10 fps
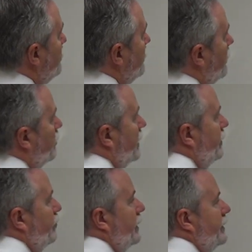What are my
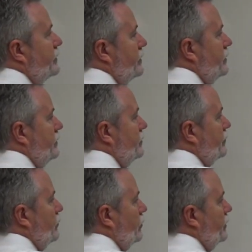bases
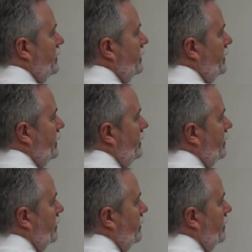for DNA?